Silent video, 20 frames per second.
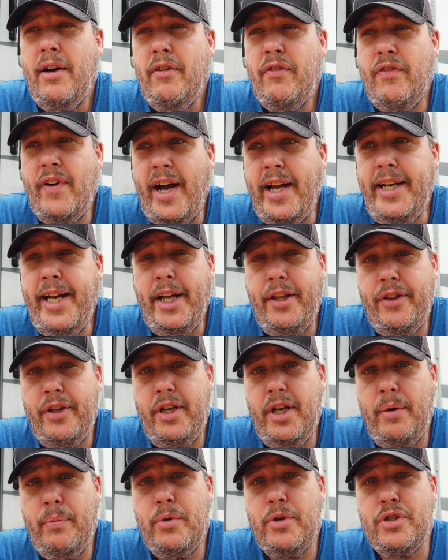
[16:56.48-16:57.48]
Find out the
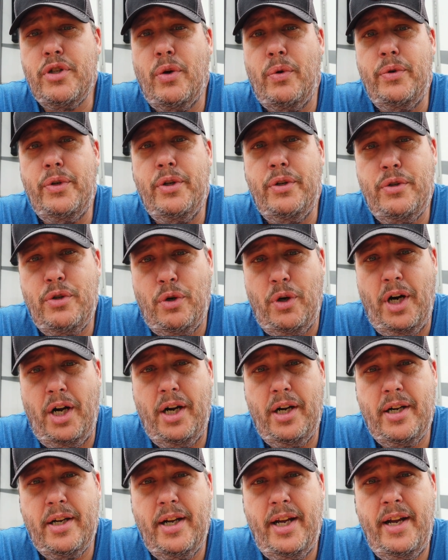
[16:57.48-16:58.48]
numbers on your
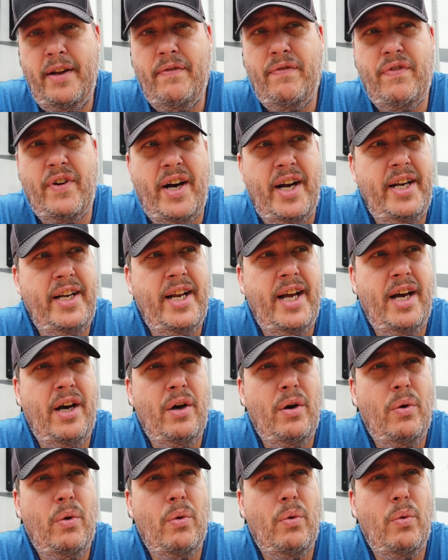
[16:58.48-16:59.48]
truck and find
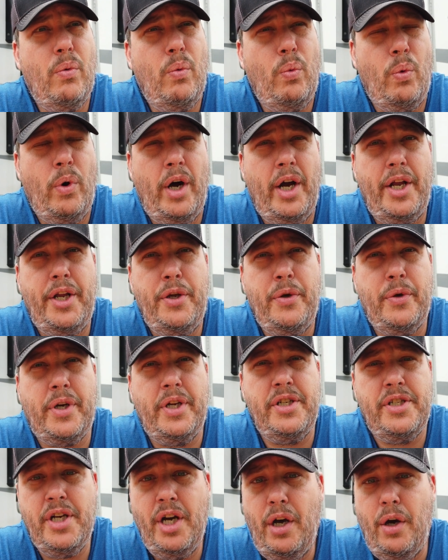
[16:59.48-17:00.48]
out what you
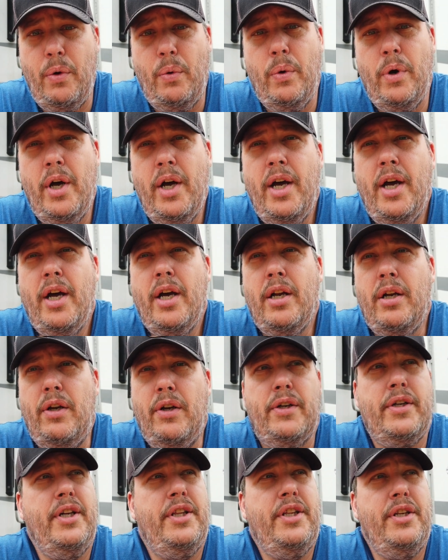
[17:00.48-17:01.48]
can tow.
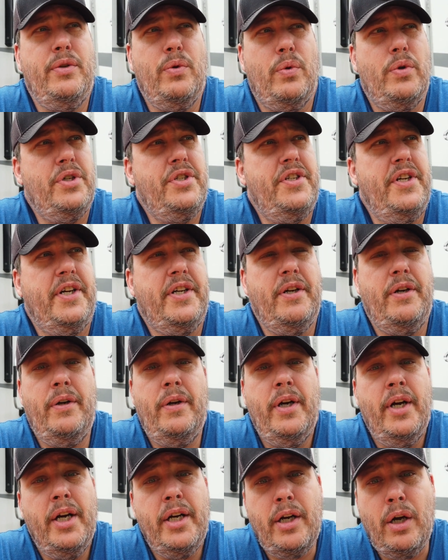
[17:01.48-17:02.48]
Look at the door
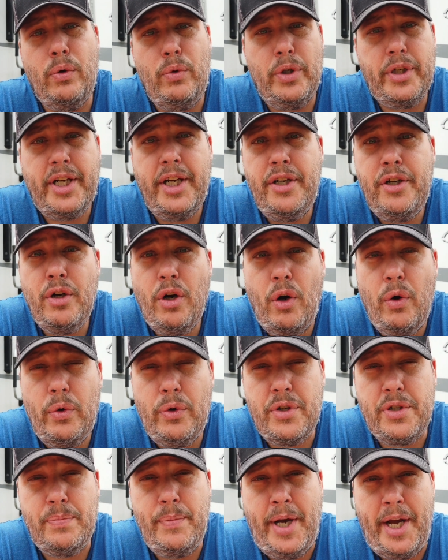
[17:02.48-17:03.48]
sticker, go look in your
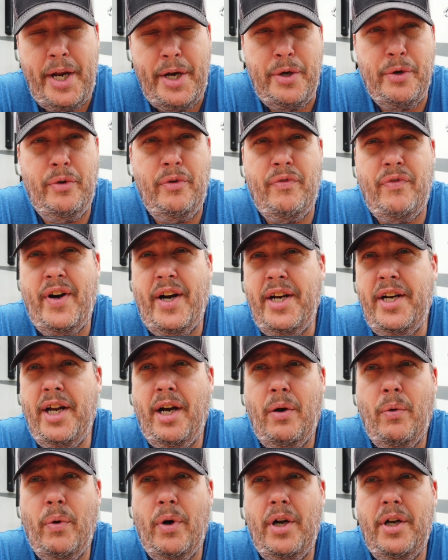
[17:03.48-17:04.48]
owner's manual and find
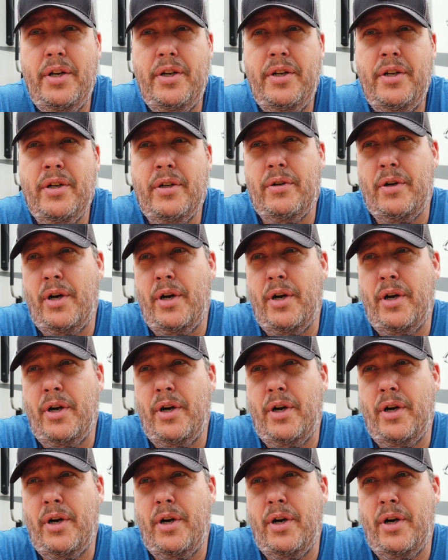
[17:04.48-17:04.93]
out what your